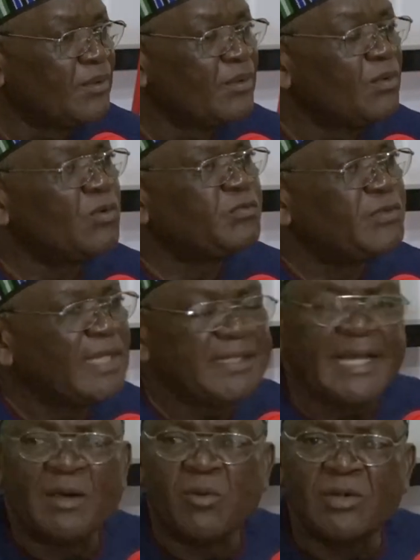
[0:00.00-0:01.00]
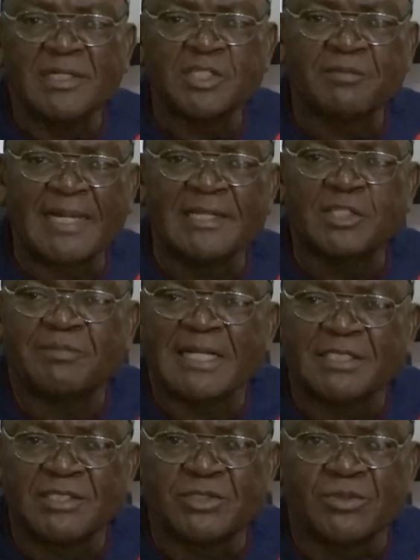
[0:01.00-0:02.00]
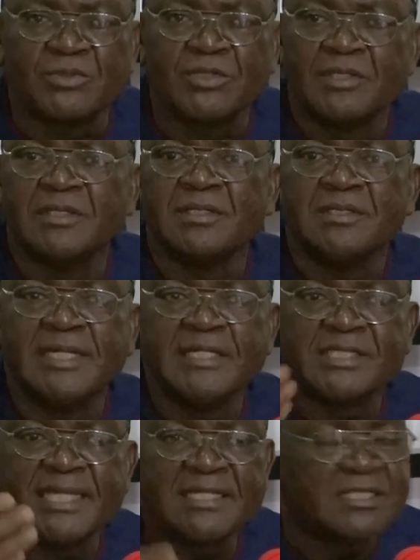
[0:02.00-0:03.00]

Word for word: who felt that what this man is passing through, they sent